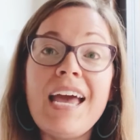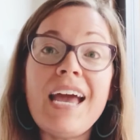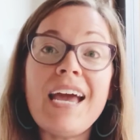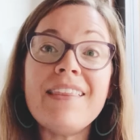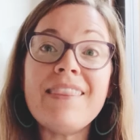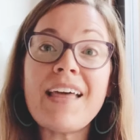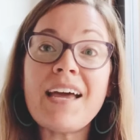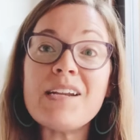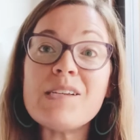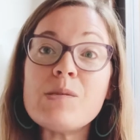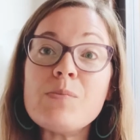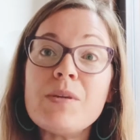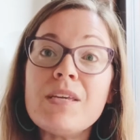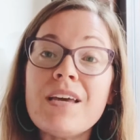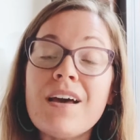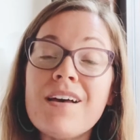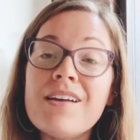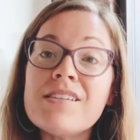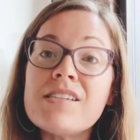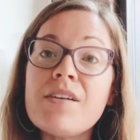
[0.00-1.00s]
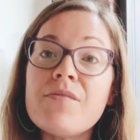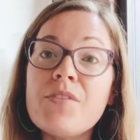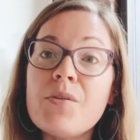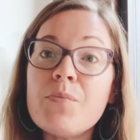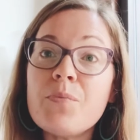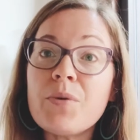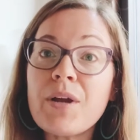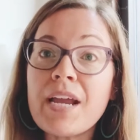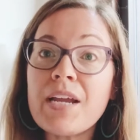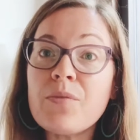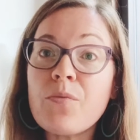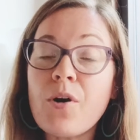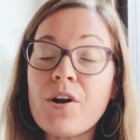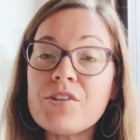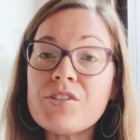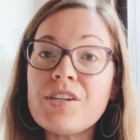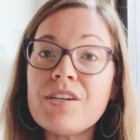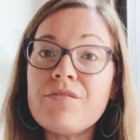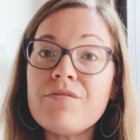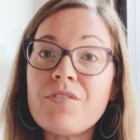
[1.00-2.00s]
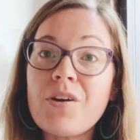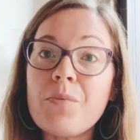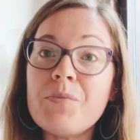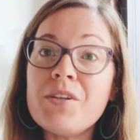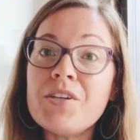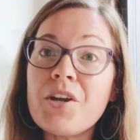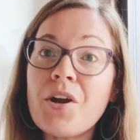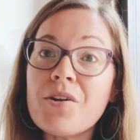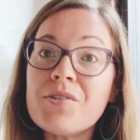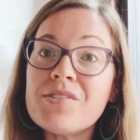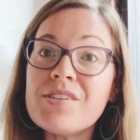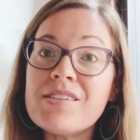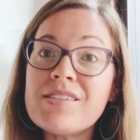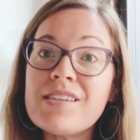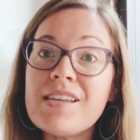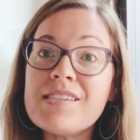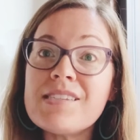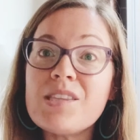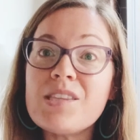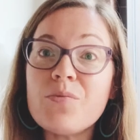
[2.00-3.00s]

And that is because of the brainwashing from the narcissist,